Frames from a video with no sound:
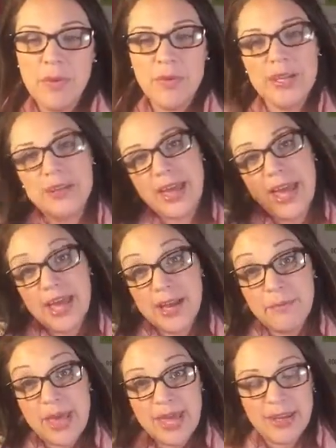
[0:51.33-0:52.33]
but we didn't hang
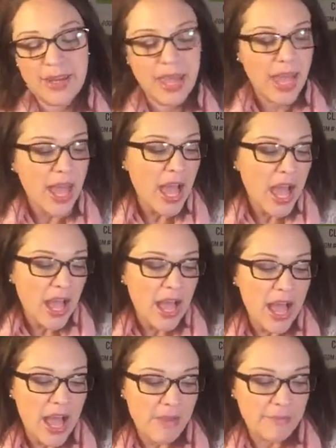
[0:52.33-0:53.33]
a
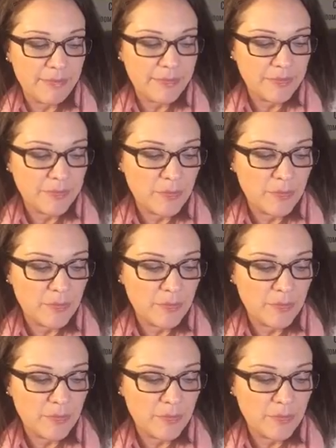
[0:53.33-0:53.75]
man.